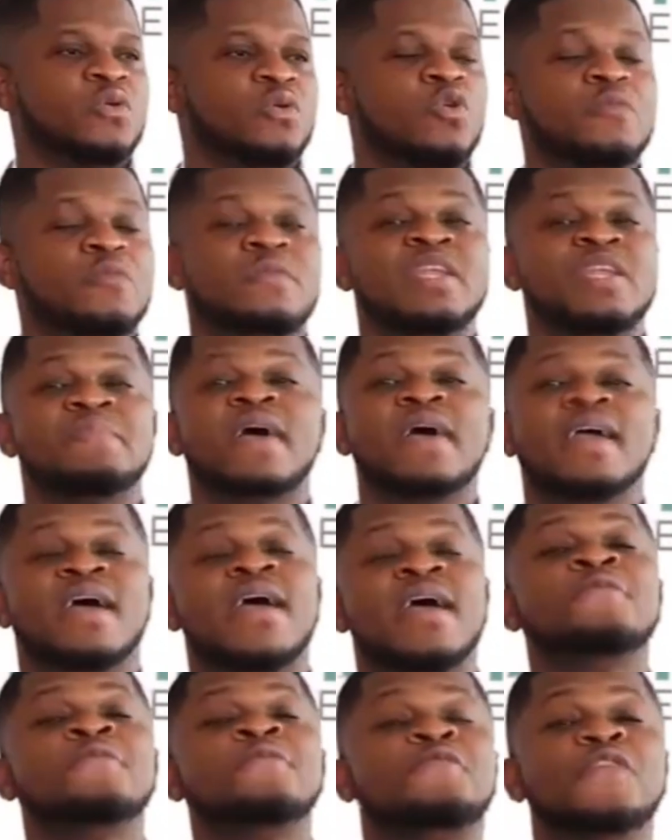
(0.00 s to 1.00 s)
would be the
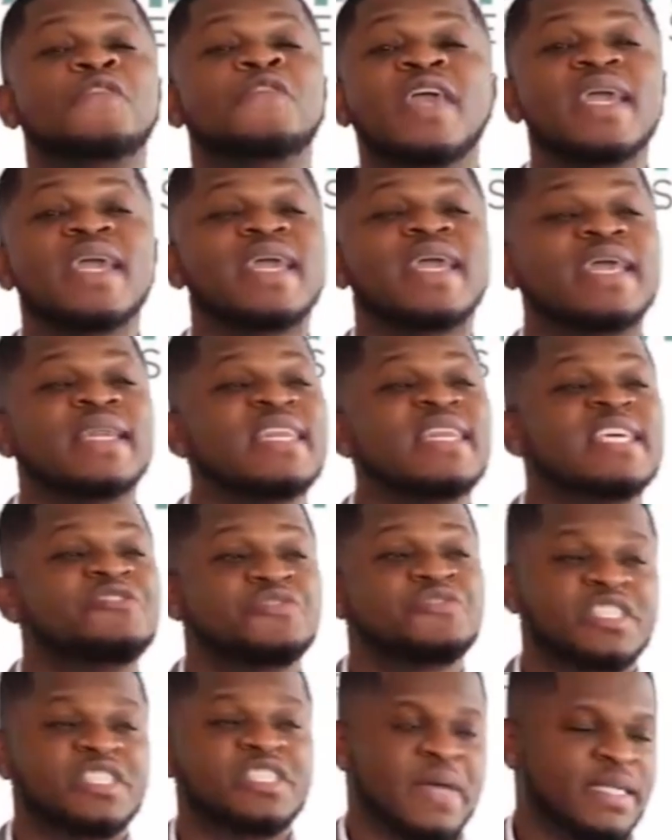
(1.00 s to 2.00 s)
best free kidney
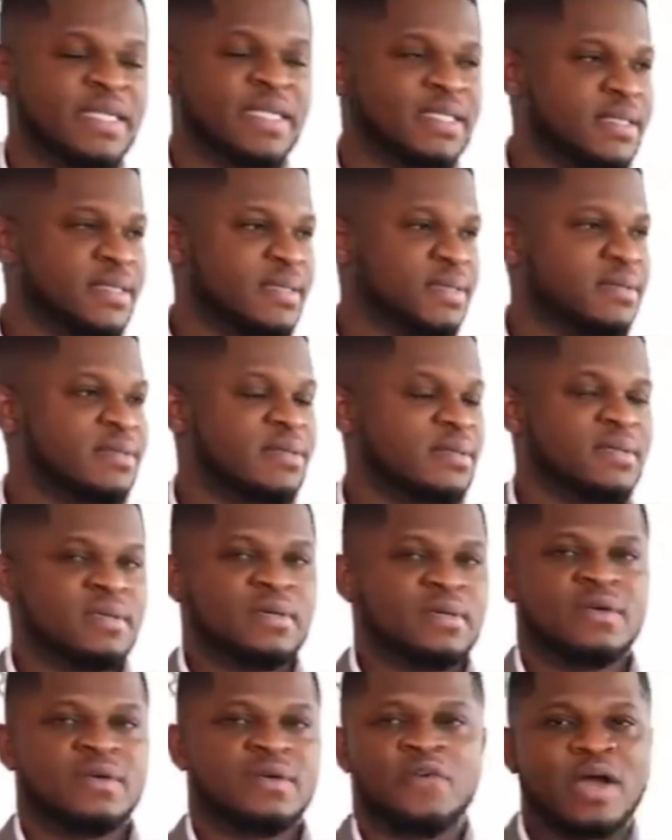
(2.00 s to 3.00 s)
treatment
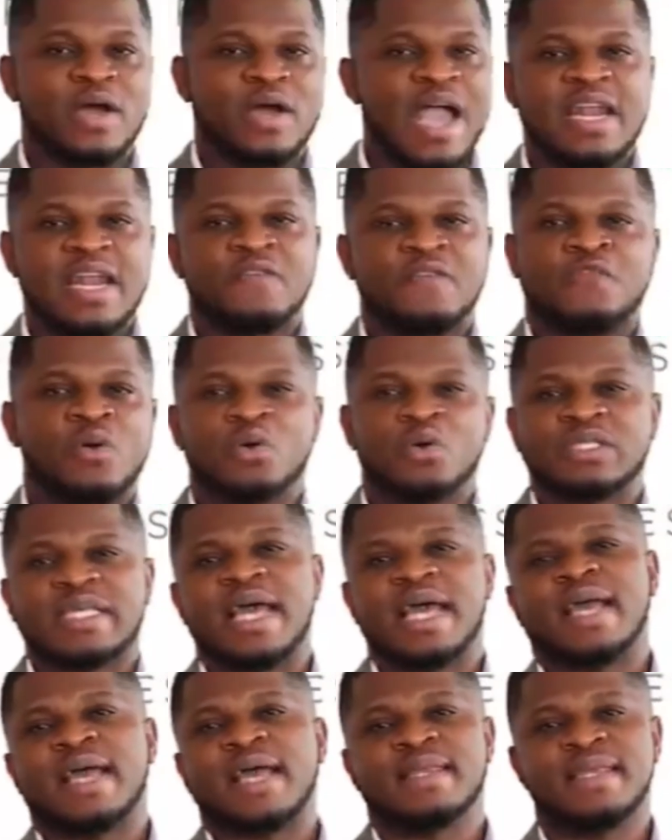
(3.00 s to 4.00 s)
for Ghana for what's
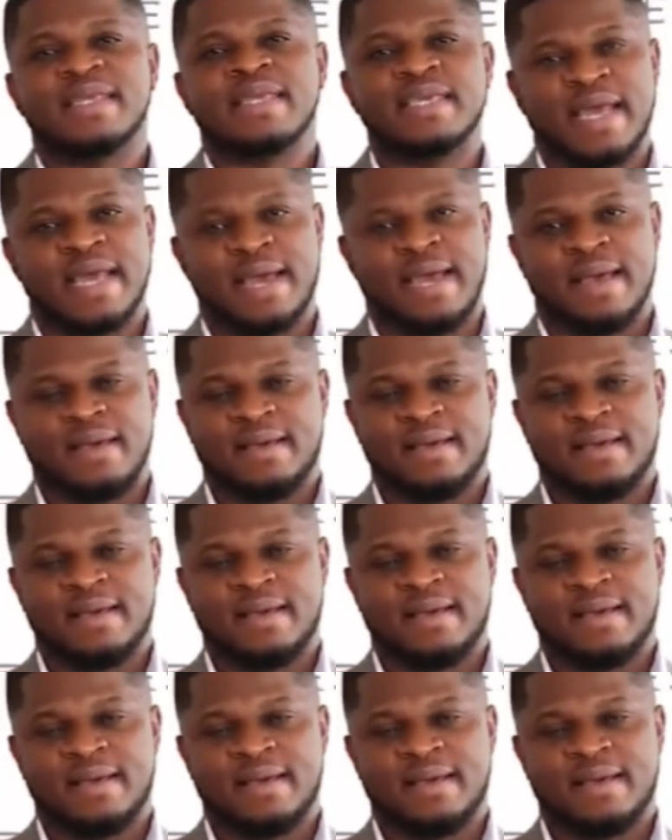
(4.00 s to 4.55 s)
higher than you now.